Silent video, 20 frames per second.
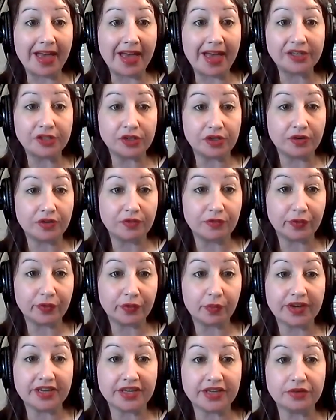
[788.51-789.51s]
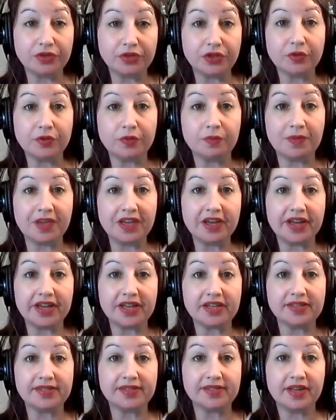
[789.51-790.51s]
passion for what you do,
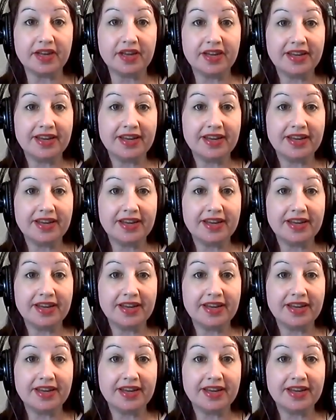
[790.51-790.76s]
because